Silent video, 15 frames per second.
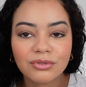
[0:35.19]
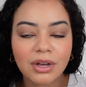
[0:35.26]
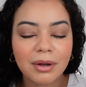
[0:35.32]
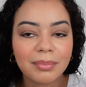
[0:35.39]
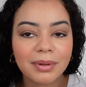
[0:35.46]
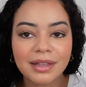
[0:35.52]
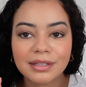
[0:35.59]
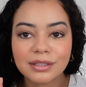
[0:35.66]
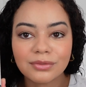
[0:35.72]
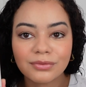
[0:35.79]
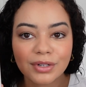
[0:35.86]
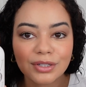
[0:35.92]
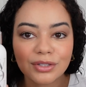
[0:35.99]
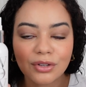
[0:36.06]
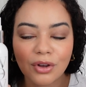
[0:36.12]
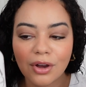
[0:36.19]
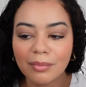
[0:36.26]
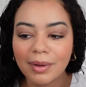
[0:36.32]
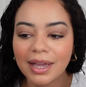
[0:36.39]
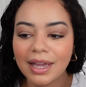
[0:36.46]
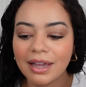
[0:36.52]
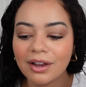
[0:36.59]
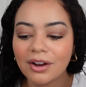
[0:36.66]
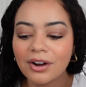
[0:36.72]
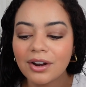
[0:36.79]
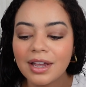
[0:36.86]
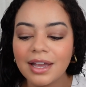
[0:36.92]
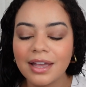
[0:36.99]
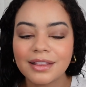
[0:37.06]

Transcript: So I'll apply this first on my hair.